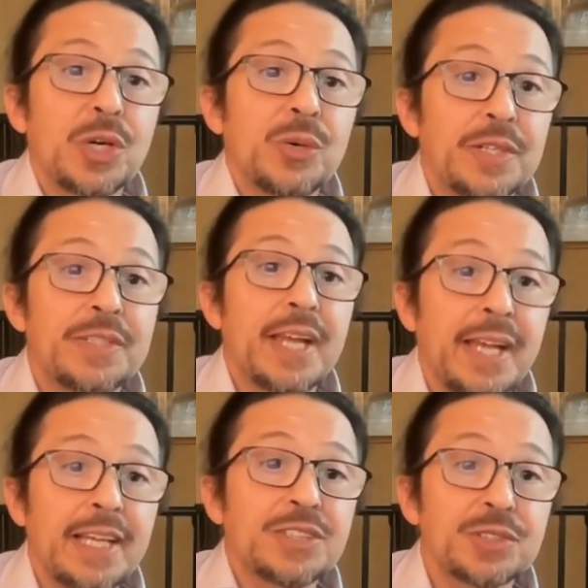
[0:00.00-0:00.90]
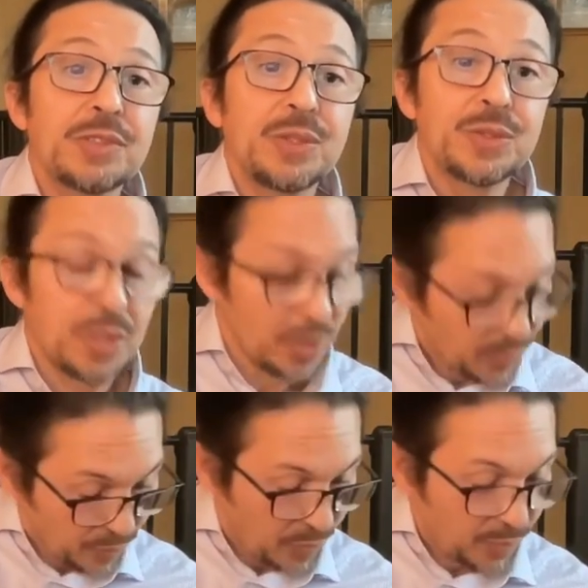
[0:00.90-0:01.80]
In days of
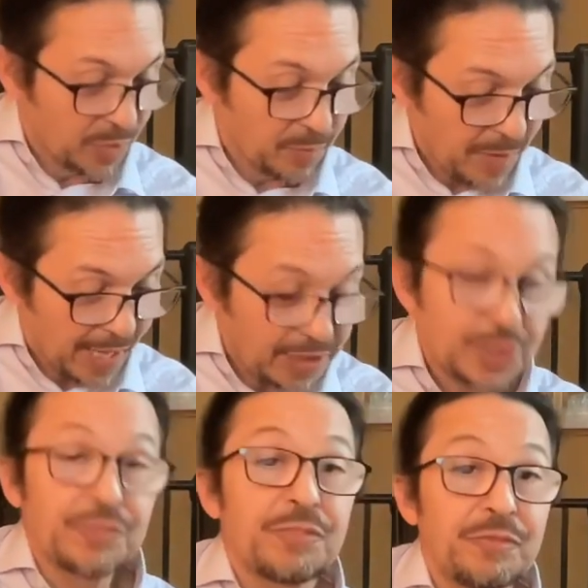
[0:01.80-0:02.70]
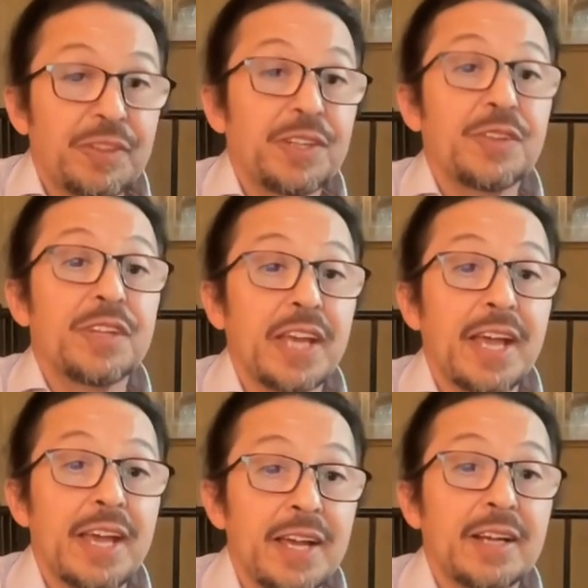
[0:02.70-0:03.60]
old, magic filled the
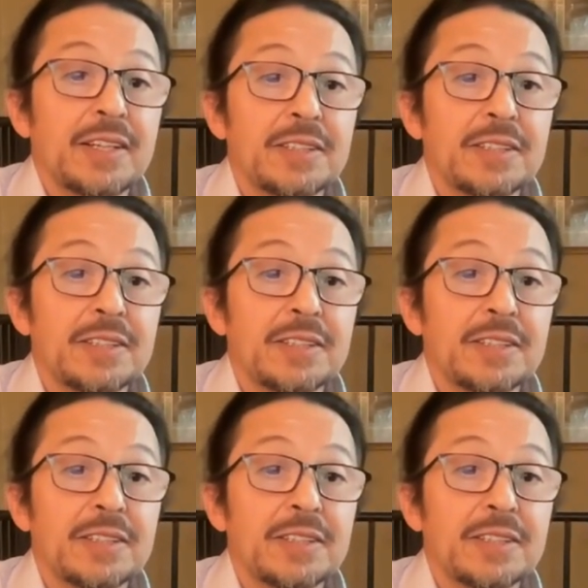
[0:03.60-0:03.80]
air.